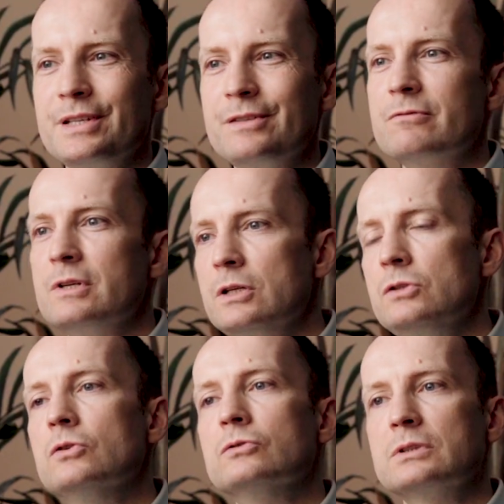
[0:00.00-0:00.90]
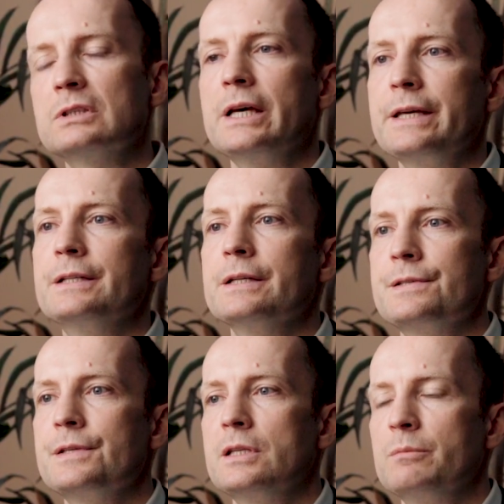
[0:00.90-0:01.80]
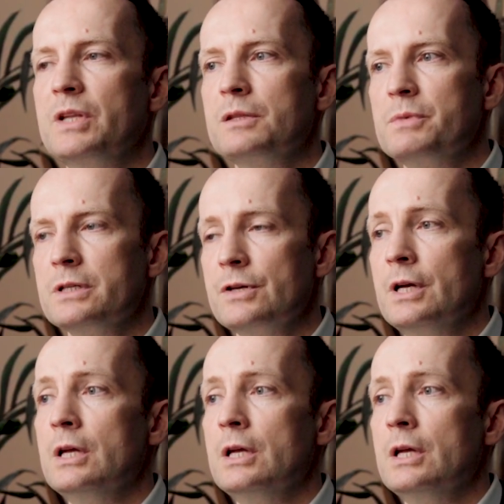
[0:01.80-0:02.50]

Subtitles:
they really don't like that setup that much.